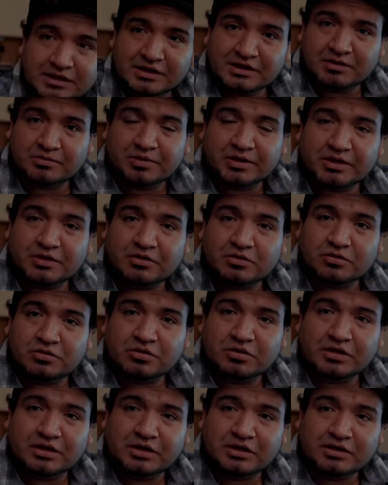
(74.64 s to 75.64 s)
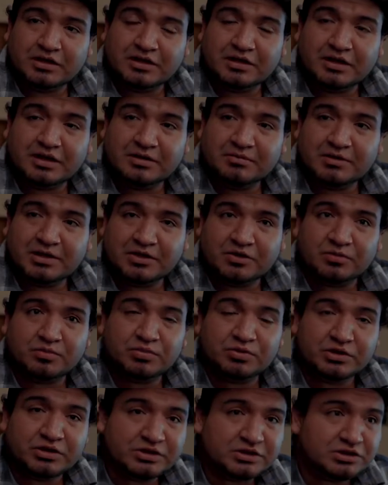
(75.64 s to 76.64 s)
Depending on the theme that you
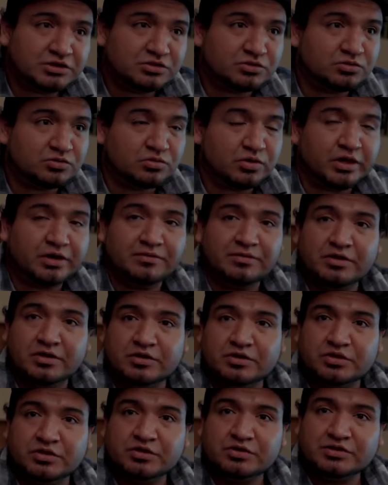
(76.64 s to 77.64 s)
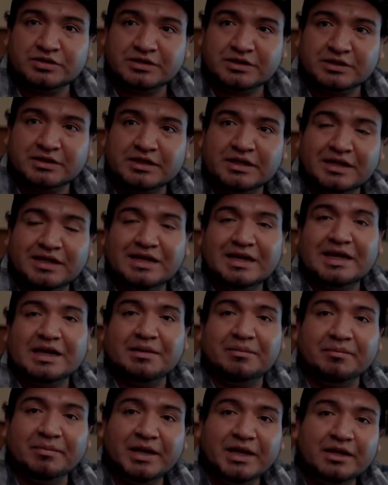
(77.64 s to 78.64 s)
purchase or whatever you're using
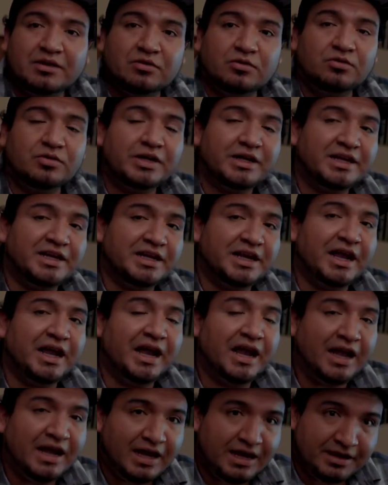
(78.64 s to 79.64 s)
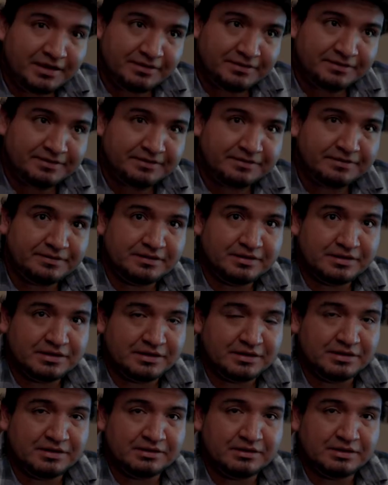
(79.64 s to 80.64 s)
may already have
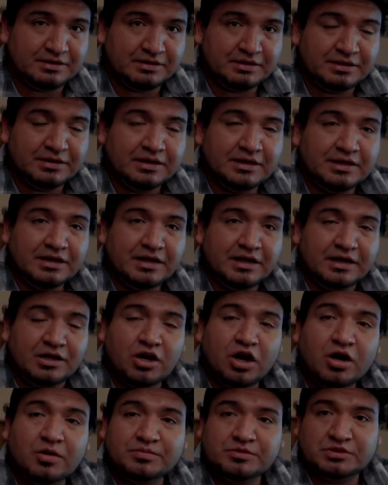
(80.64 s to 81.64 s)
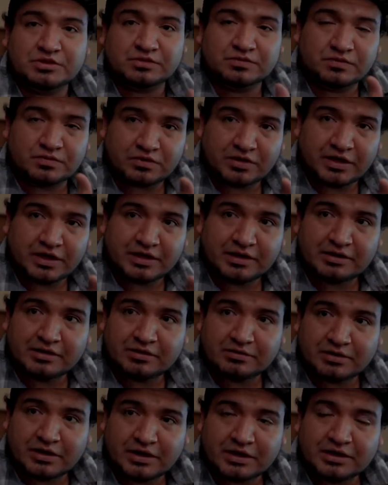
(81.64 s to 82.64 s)
an option for that,
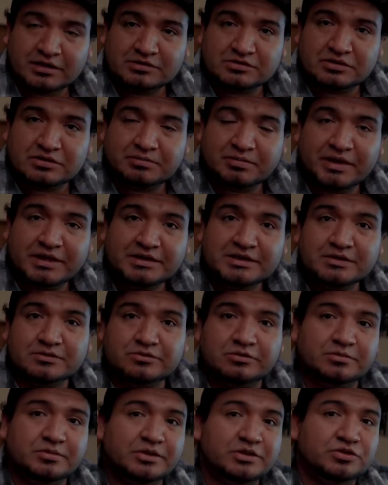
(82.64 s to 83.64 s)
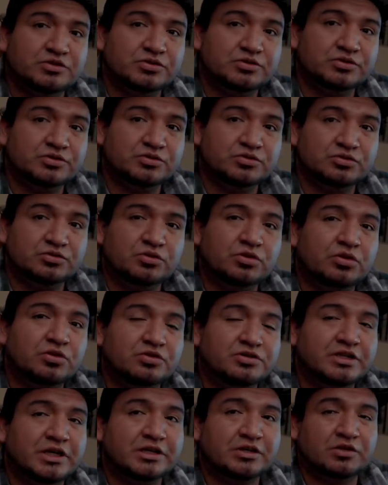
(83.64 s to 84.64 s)
right? So the best thing would be to go
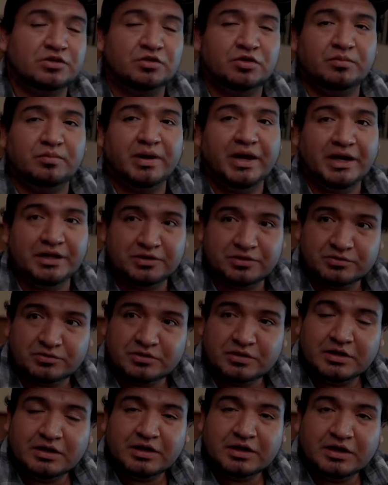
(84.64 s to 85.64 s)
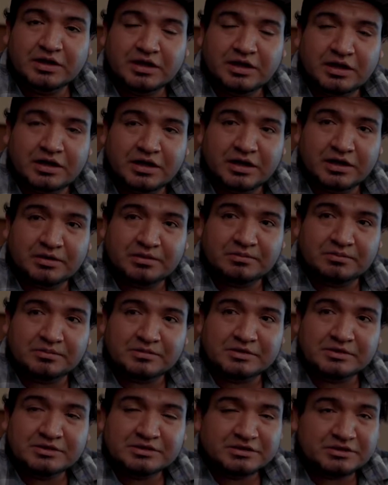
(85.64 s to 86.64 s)
check your own manual.
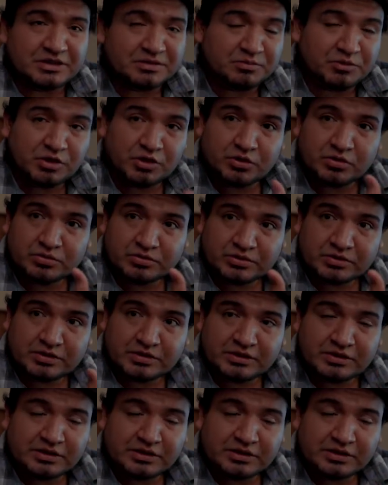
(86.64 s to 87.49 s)
Some don't.